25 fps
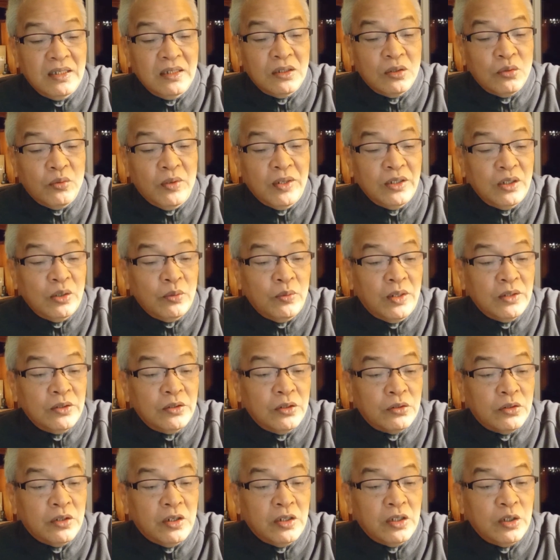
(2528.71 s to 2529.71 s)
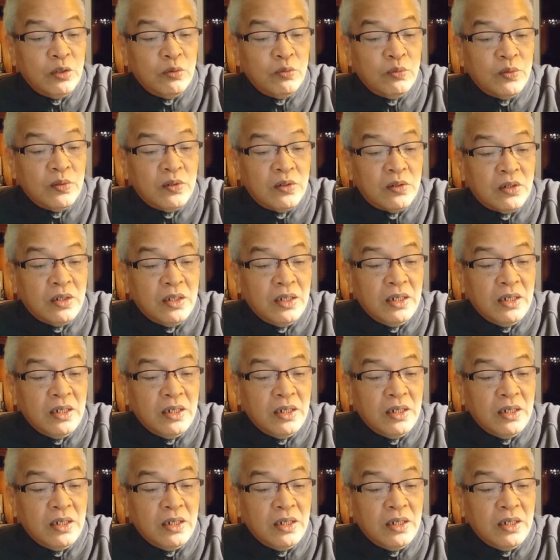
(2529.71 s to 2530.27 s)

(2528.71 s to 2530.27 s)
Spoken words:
21 to 24,